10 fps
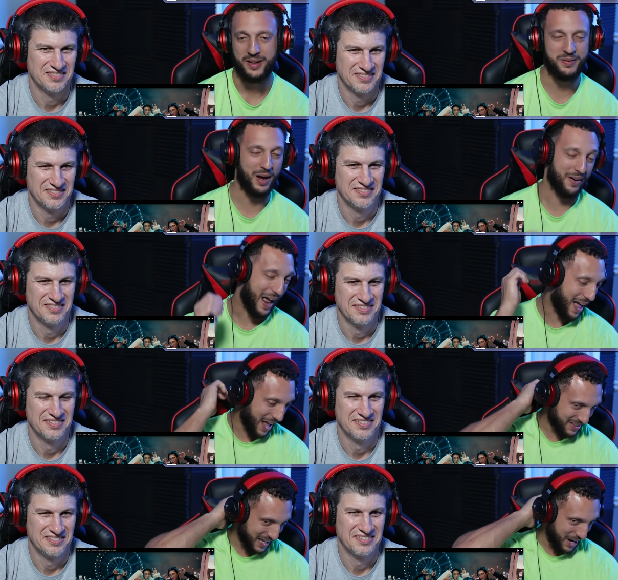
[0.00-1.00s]
Speaker 1: Yo,
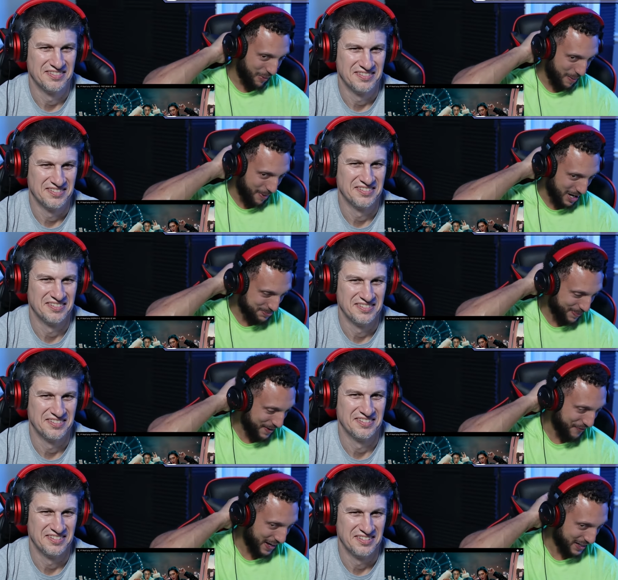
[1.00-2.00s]
I, I tell you what, bro, it's
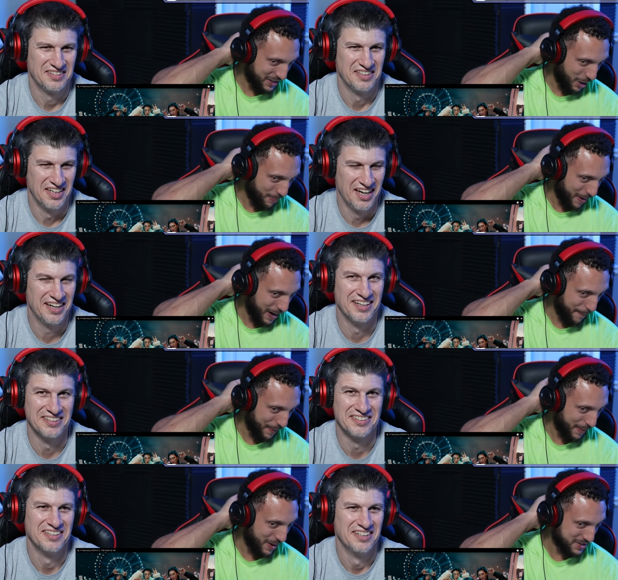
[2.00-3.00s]
pretty fucking dope, yeah, man. They're
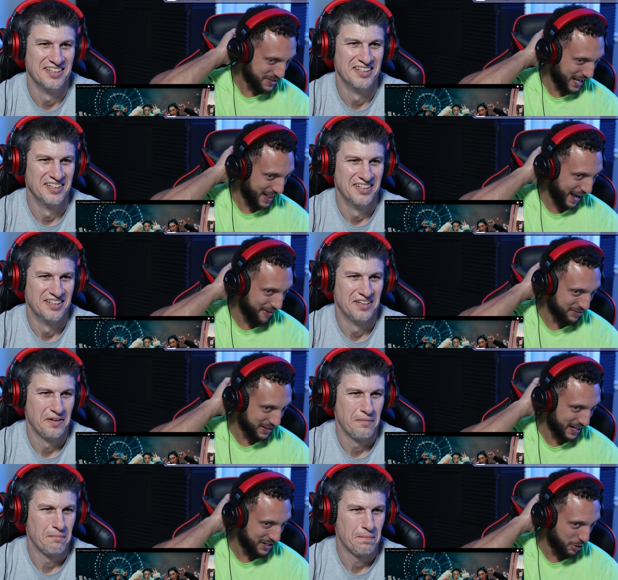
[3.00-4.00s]
pretty much saying like
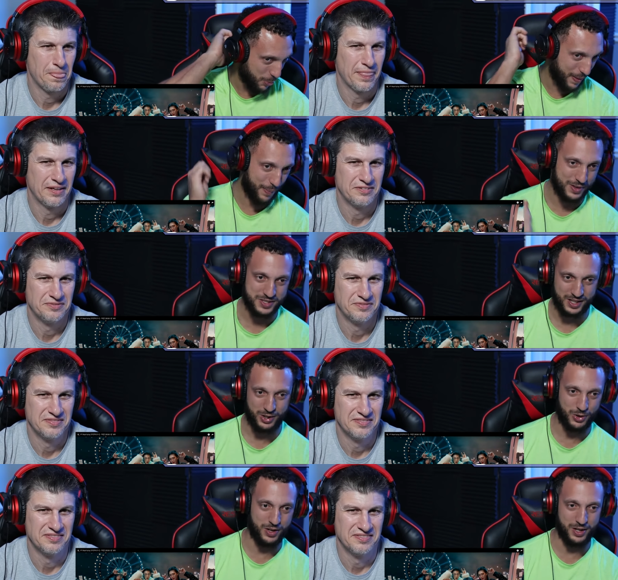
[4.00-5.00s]
everything they do, pretty much they
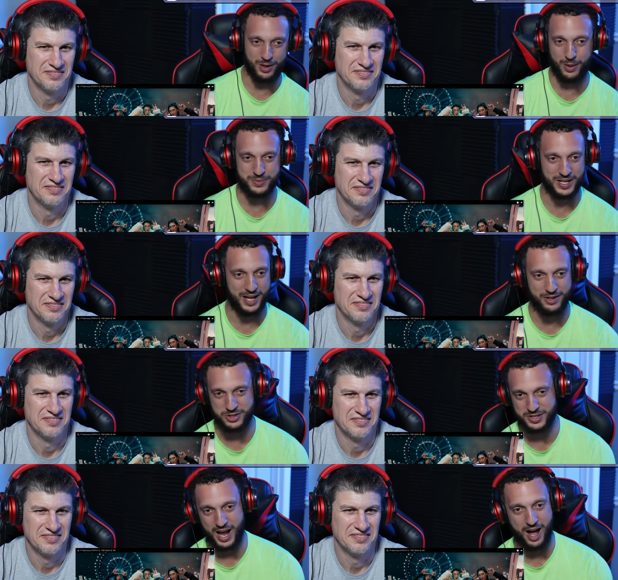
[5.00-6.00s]
kill it. You know what I'm saying? Their
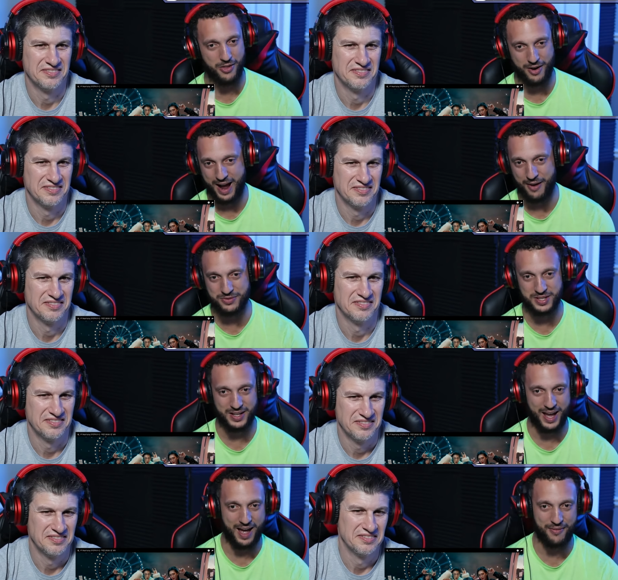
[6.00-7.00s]
style, their outfits
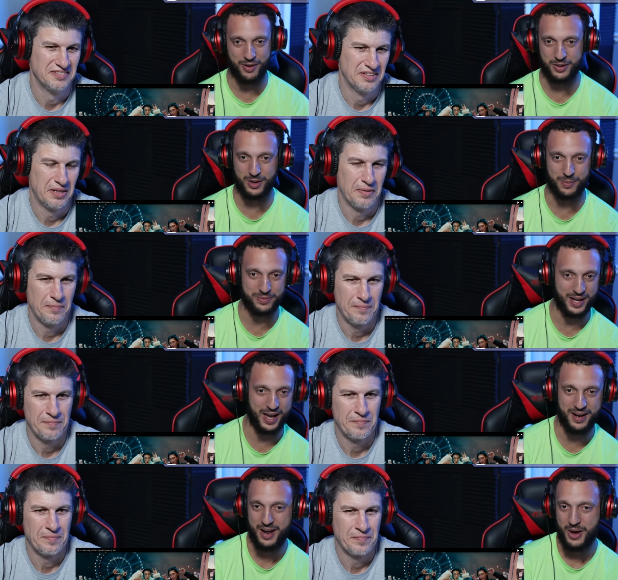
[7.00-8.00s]
that they have on. You know what I'm
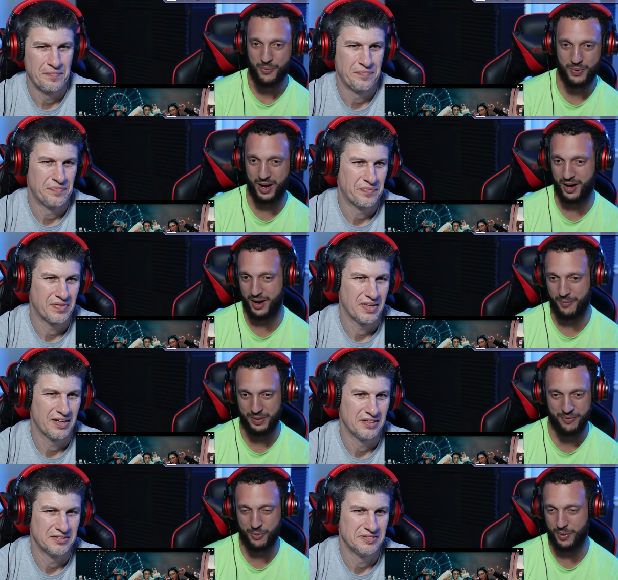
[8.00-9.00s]
saying? well,
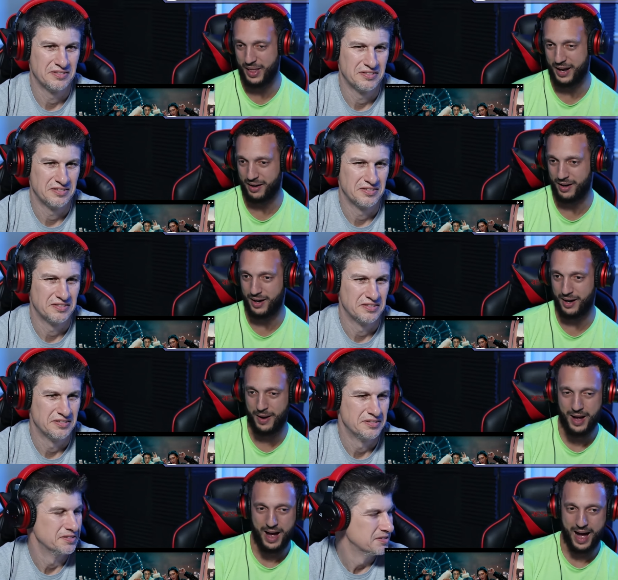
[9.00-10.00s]
even when like
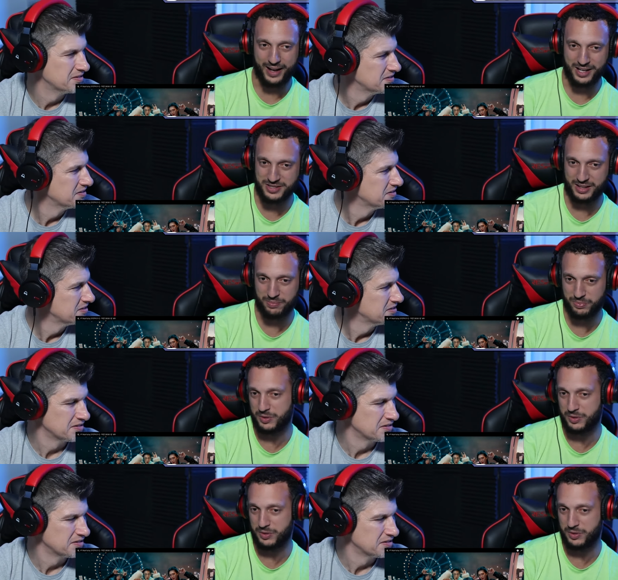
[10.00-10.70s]
uh, I guess like